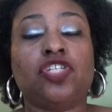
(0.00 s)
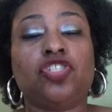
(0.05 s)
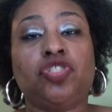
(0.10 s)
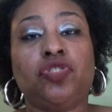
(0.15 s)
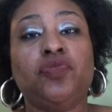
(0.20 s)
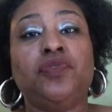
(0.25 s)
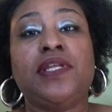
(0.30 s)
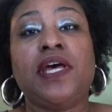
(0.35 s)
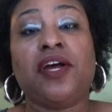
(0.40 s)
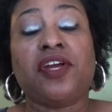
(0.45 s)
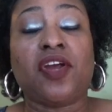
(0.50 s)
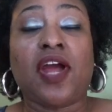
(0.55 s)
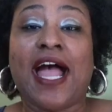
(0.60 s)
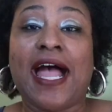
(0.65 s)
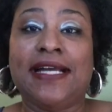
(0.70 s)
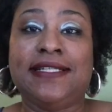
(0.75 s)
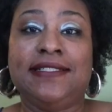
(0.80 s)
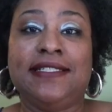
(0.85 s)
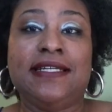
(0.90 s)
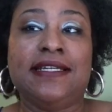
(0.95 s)
can shoot down your
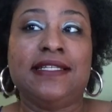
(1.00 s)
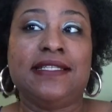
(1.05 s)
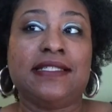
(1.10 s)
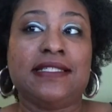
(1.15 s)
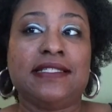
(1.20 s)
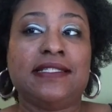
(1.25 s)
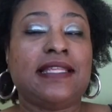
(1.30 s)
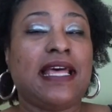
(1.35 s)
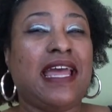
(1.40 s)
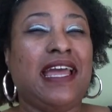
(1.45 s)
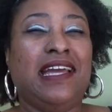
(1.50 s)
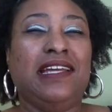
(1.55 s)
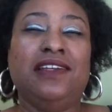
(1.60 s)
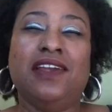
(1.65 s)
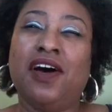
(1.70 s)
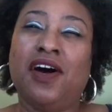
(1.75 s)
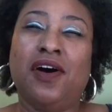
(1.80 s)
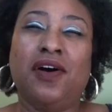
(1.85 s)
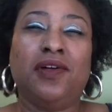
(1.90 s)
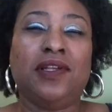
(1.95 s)
ideas and say,
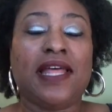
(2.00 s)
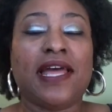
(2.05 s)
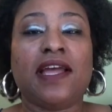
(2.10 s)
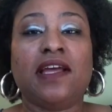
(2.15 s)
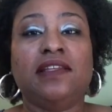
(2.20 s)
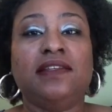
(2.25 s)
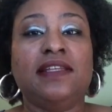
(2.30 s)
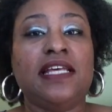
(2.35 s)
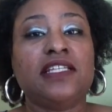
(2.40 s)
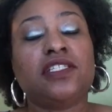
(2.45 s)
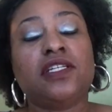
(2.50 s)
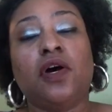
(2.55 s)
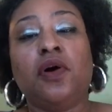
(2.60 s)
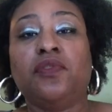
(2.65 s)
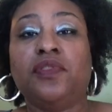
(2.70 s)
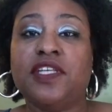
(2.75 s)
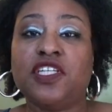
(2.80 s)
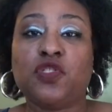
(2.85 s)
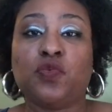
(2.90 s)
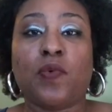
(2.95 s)
no, like, let's
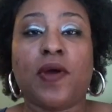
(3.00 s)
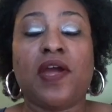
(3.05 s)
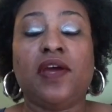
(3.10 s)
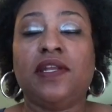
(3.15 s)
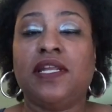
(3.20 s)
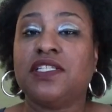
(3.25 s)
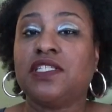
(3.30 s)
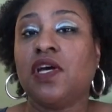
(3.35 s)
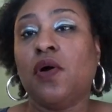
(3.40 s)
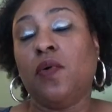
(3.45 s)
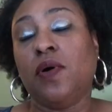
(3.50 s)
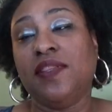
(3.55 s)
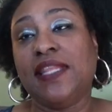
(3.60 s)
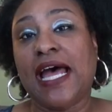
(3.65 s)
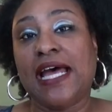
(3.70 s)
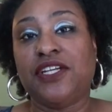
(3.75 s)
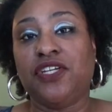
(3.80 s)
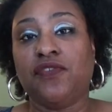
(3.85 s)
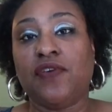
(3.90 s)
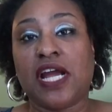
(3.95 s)
go this way or let's go in
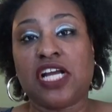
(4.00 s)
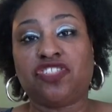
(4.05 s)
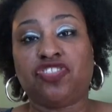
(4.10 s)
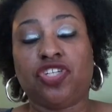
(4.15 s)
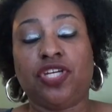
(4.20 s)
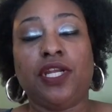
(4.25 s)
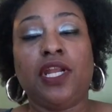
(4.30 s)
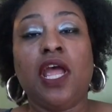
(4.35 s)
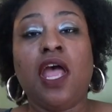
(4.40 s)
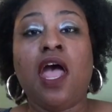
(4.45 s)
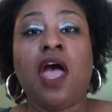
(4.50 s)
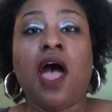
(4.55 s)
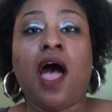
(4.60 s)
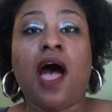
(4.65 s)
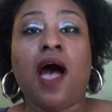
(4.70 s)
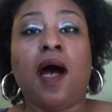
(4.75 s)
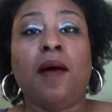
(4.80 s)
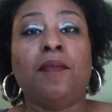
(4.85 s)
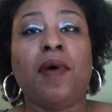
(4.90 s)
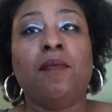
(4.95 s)
that direction.
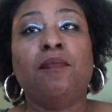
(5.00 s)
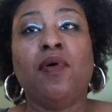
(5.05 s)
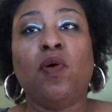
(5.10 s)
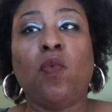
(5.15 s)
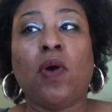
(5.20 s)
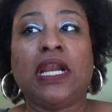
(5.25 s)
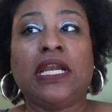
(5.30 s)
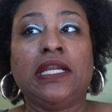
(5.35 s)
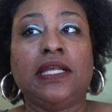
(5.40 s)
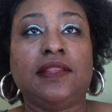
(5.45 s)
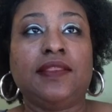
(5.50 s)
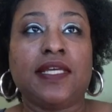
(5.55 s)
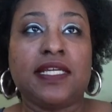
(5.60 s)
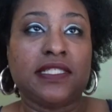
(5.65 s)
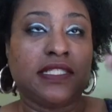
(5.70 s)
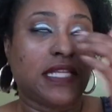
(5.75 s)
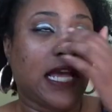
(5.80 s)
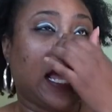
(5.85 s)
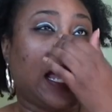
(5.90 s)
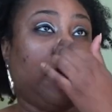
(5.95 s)
But one of the
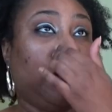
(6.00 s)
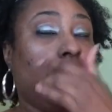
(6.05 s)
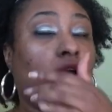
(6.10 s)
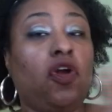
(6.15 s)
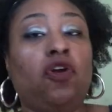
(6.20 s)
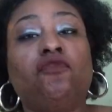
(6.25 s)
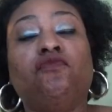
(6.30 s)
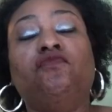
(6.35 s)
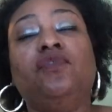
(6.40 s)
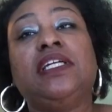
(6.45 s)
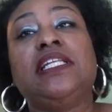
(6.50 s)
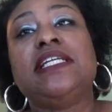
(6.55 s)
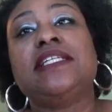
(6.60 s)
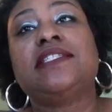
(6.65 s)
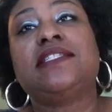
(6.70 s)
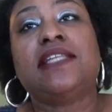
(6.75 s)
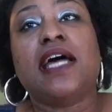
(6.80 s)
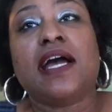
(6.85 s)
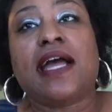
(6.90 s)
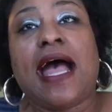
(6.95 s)
things that really
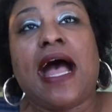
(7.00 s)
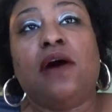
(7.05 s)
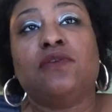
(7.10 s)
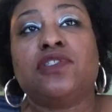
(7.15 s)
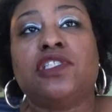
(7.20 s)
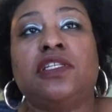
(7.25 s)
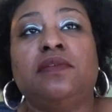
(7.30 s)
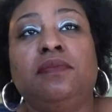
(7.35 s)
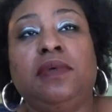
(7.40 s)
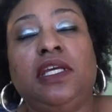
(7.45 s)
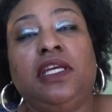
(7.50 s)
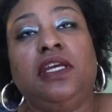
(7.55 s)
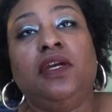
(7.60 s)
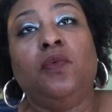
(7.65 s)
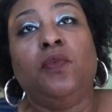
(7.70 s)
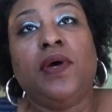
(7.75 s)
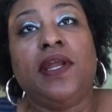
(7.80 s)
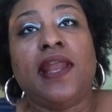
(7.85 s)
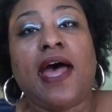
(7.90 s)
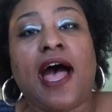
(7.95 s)
stuck out to me
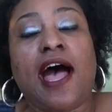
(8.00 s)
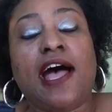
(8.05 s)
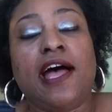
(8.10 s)
when